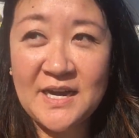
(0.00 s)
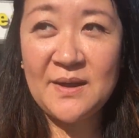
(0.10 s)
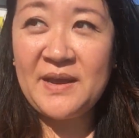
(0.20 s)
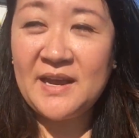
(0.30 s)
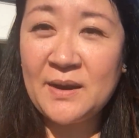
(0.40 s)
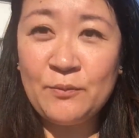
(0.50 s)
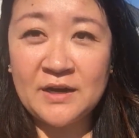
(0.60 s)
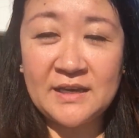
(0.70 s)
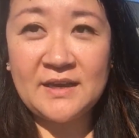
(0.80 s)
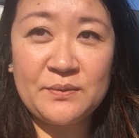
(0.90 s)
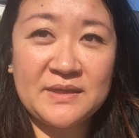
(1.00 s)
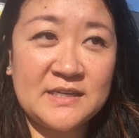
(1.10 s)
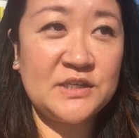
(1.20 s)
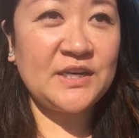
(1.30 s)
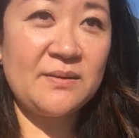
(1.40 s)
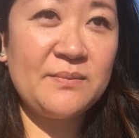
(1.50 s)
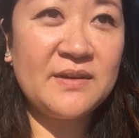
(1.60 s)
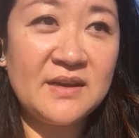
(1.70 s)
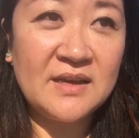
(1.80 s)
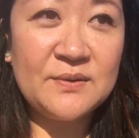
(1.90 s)
shop and I'm walking out with this gem.
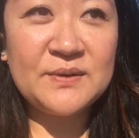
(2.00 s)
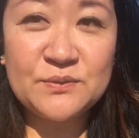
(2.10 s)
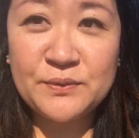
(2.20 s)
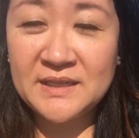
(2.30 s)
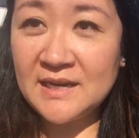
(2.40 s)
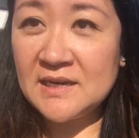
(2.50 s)
It was really